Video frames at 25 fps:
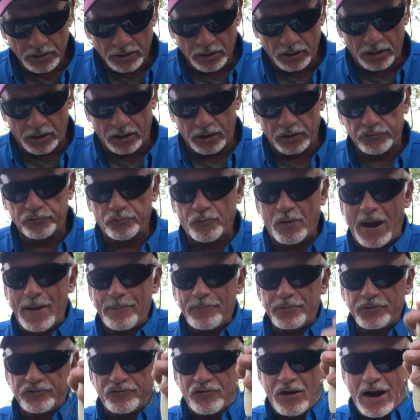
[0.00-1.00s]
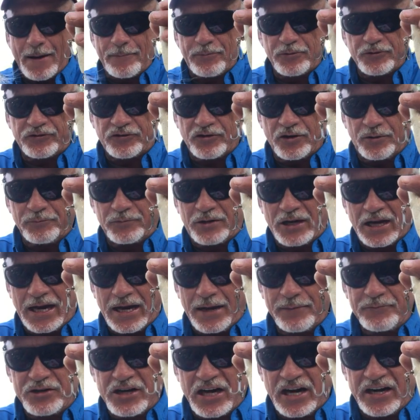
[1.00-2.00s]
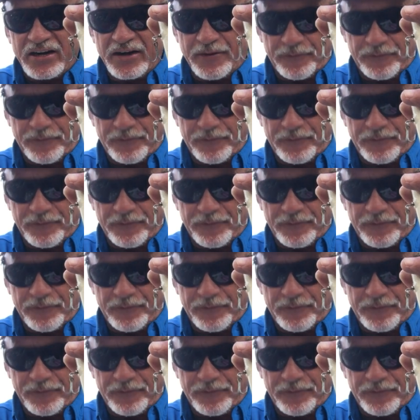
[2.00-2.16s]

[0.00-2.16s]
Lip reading: swiper stripers sometimes. You got